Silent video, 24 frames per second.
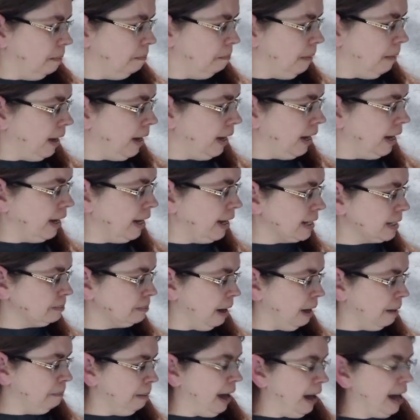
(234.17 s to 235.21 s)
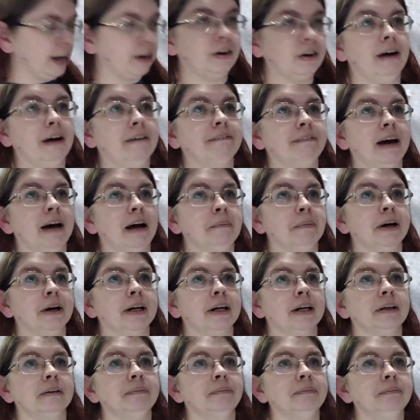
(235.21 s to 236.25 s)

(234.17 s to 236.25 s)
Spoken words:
my E is my background fabric.